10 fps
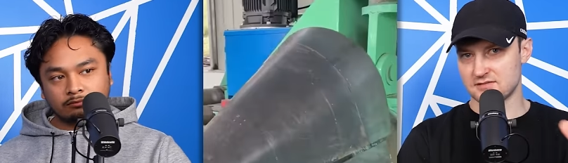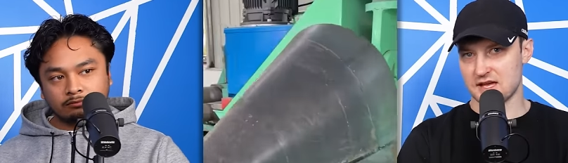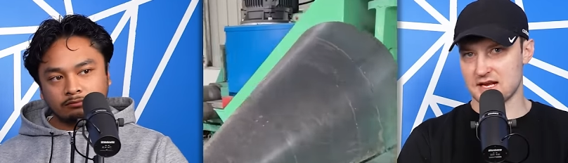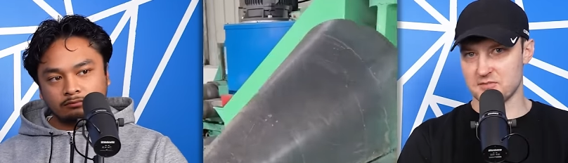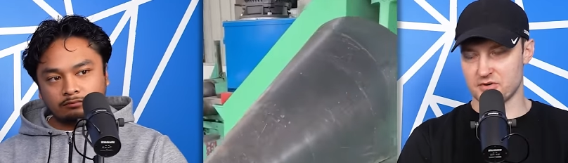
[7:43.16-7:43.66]
Speaker 1: of
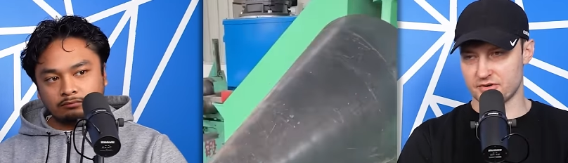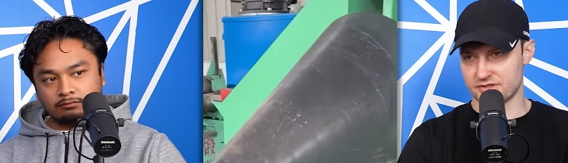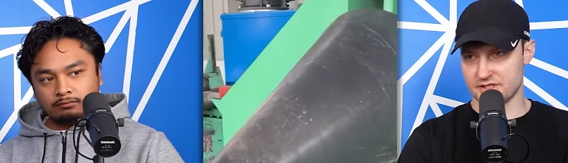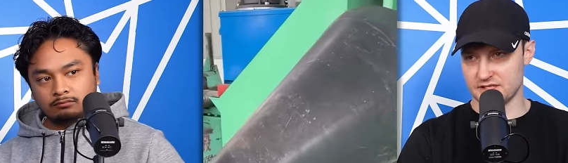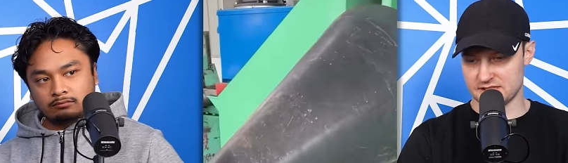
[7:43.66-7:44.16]
that in
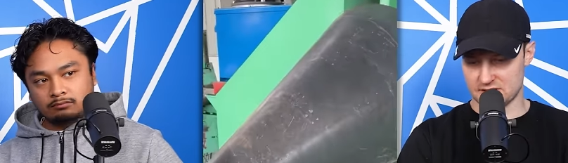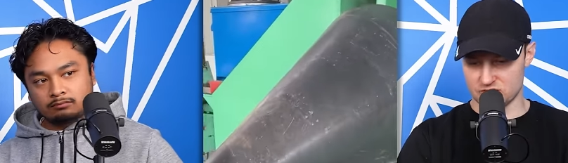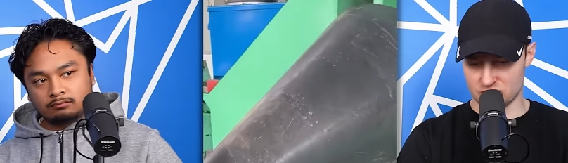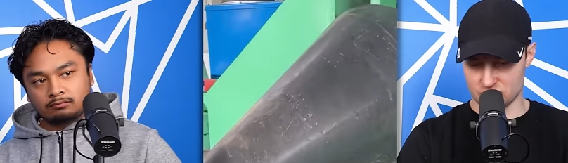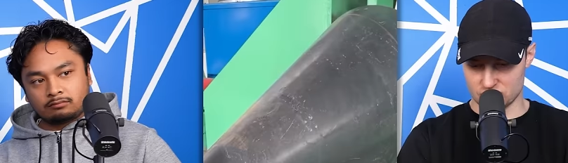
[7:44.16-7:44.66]
person, it's like,
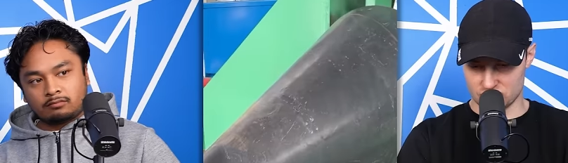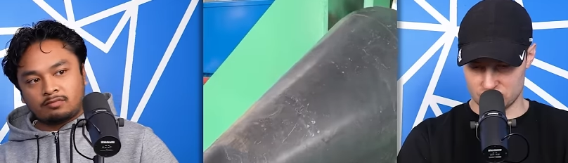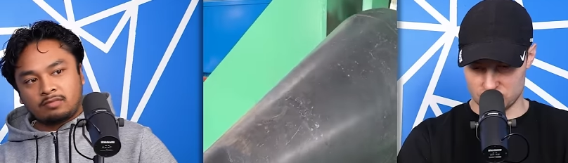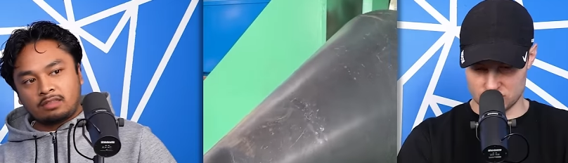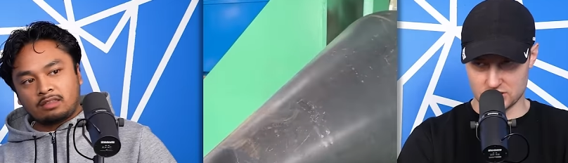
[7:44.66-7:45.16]

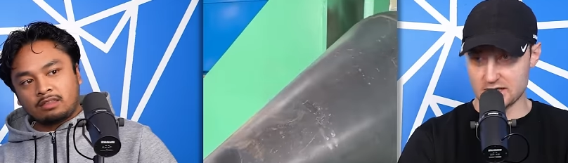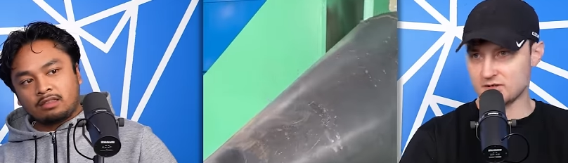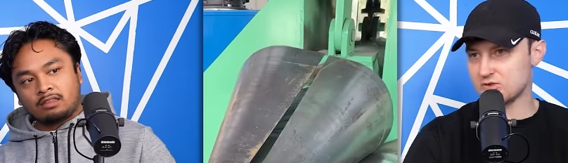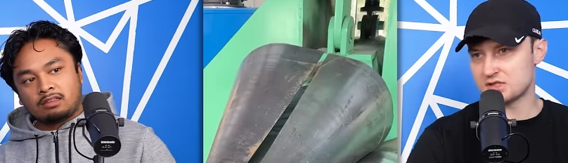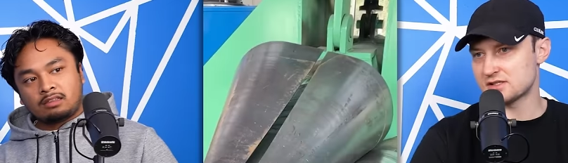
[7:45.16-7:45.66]

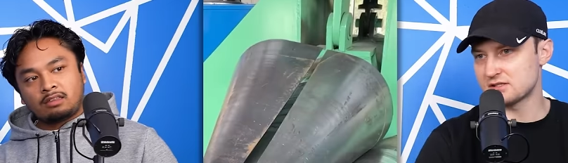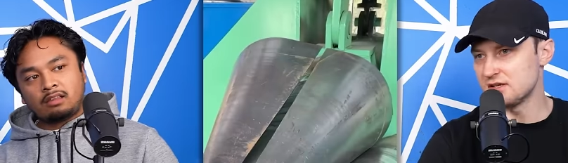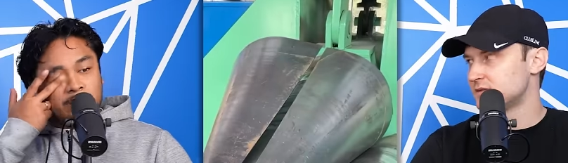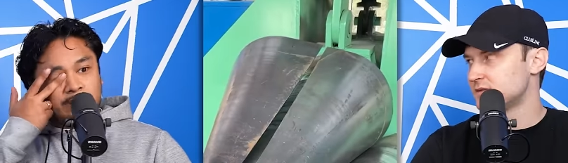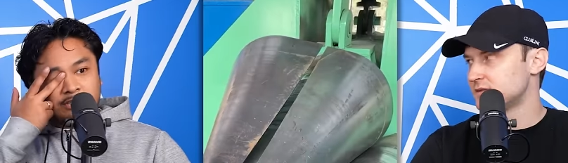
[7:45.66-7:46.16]
like you just.
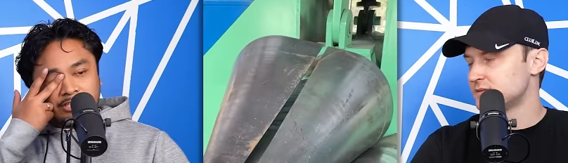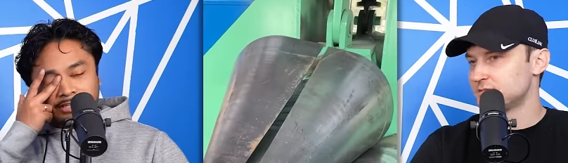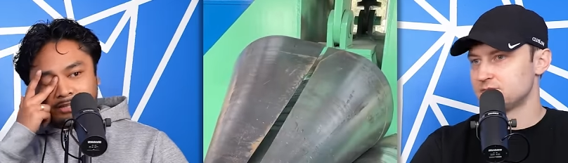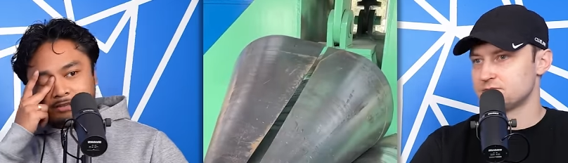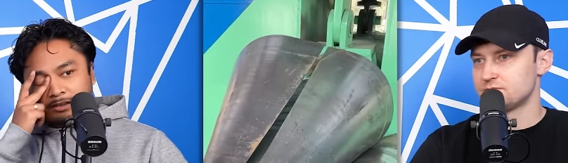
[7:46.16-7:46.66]
Speaker 2: But here's the
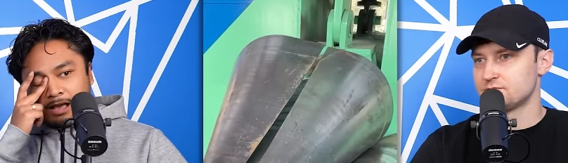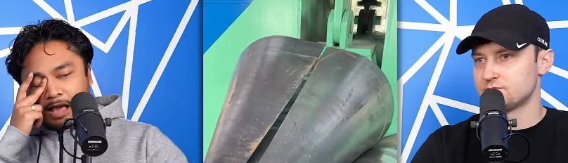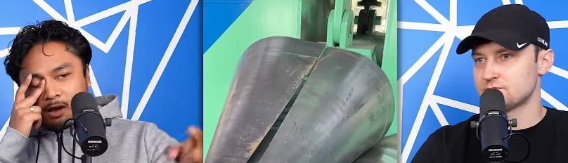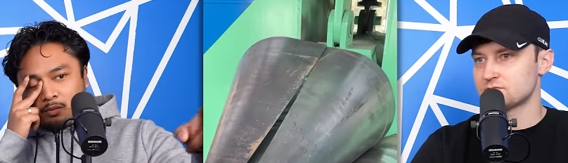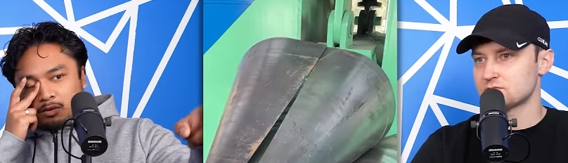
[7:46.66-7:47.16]
thing:
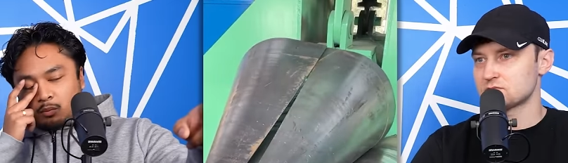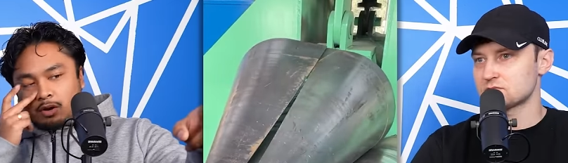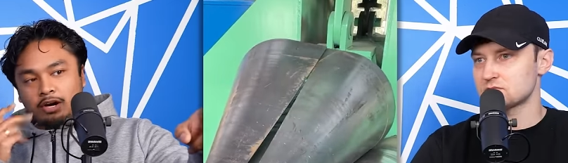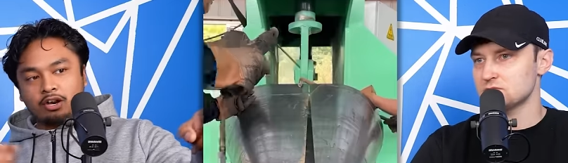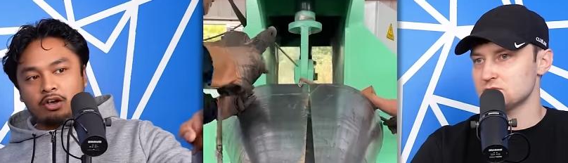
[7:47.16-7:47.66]
I would
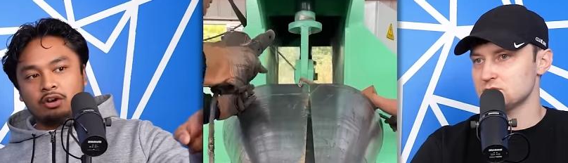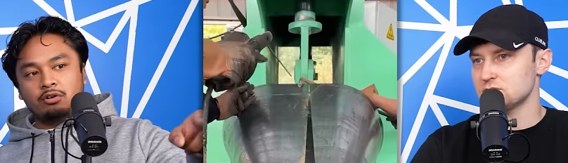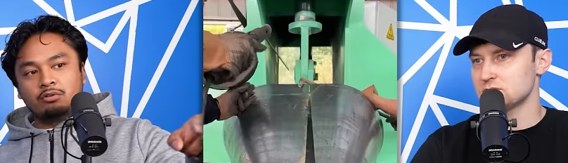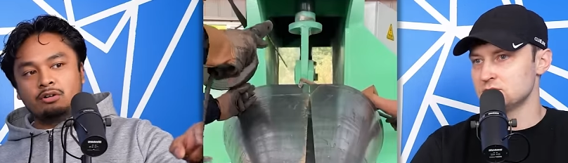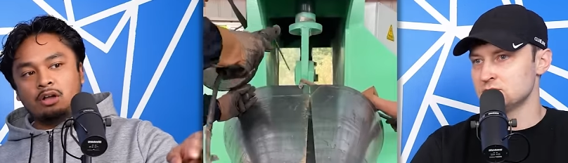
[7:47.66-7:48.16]
want to
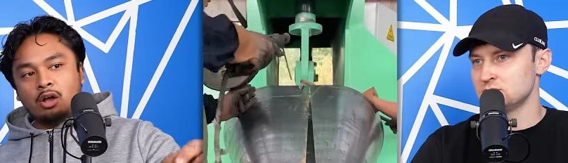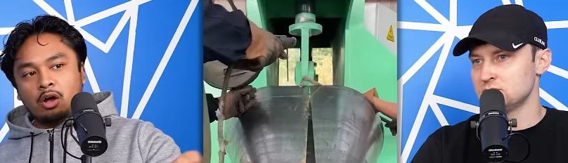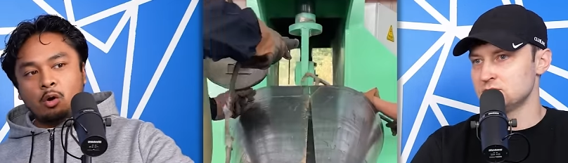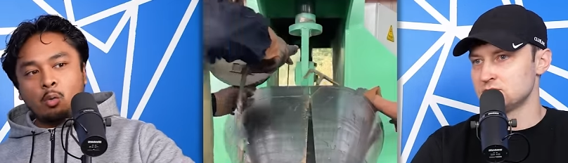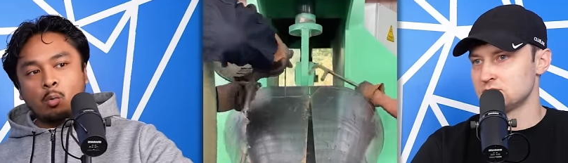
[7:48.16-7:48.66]
know mm -hmm.
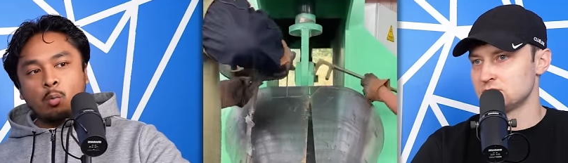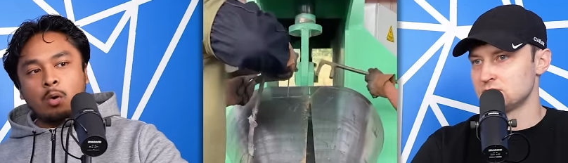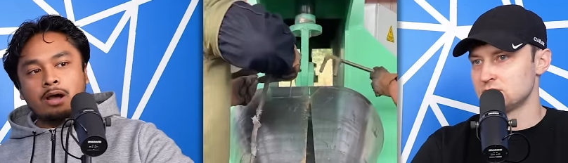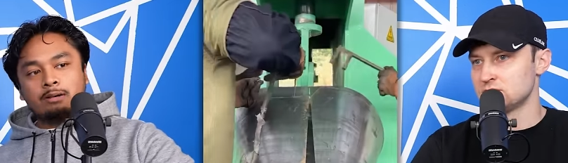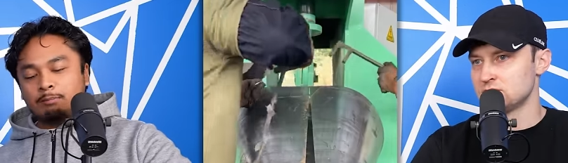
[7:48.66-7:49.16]

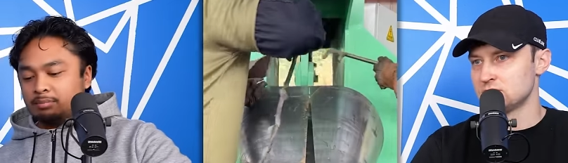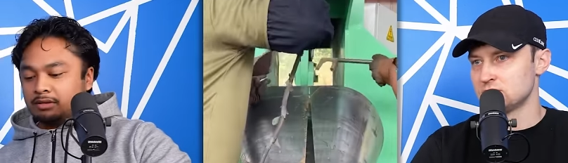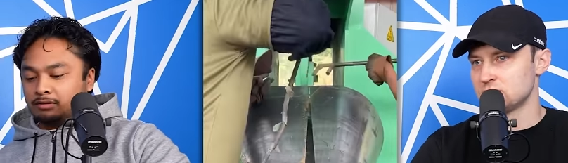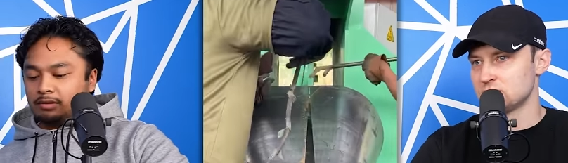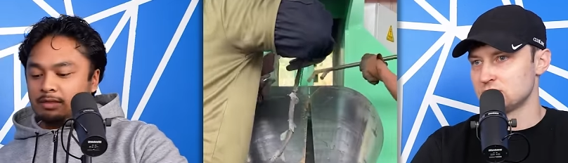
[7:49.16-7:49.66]
what
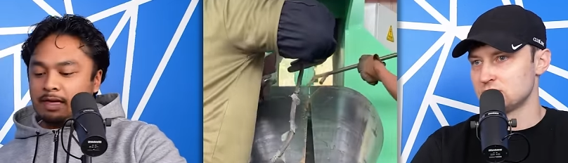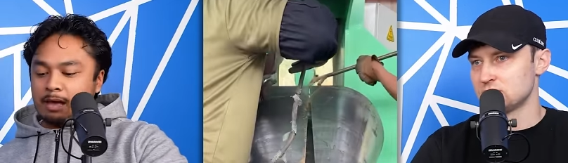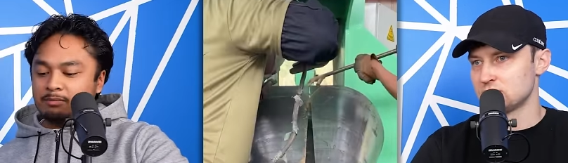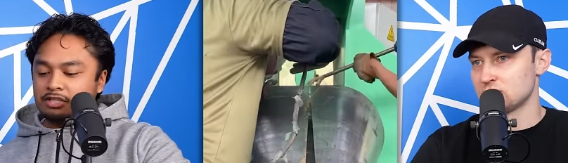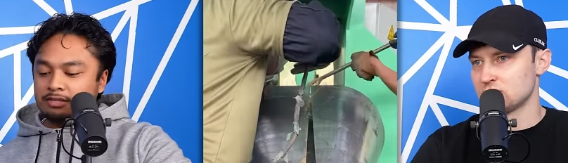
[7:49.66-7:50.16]
built
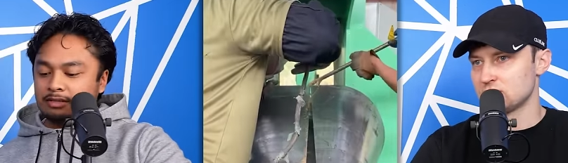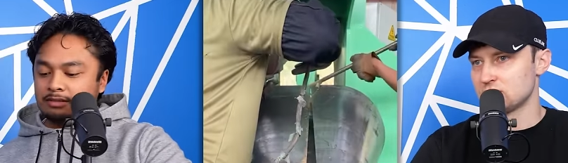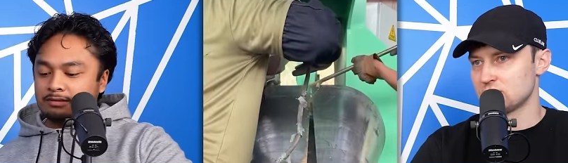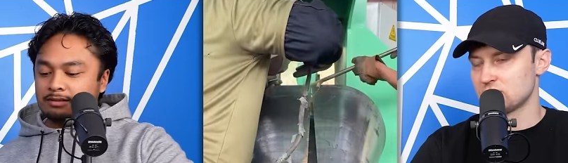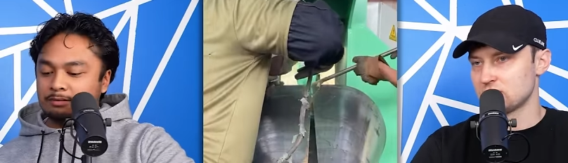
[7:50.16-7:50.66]
that
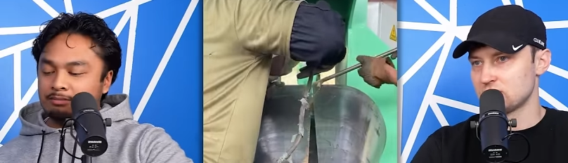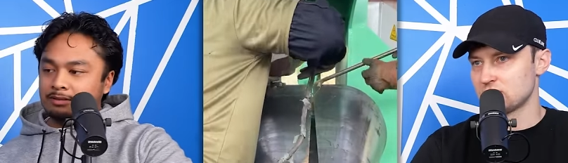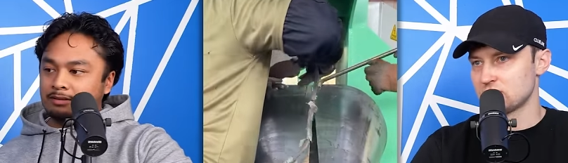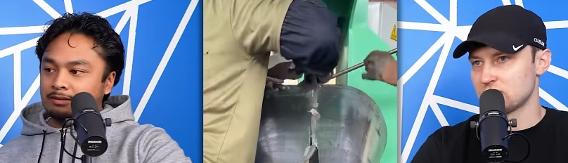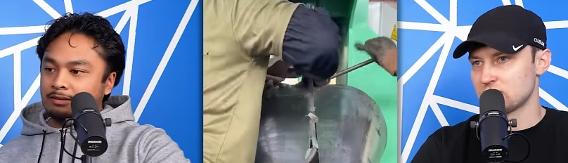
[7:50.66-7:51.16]
machine to
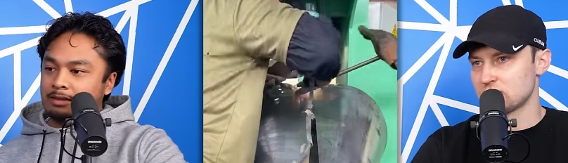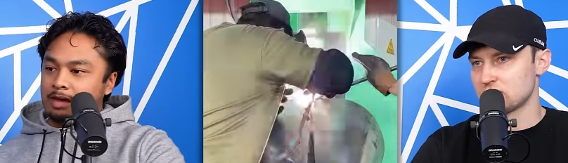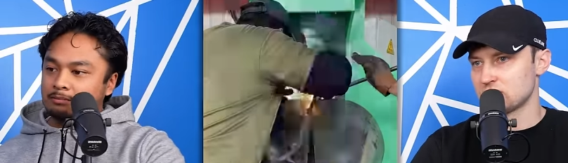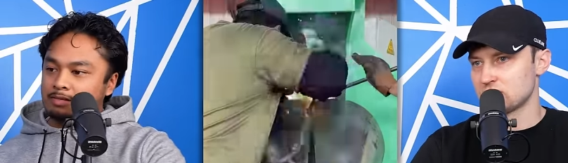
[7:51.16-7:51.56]
build that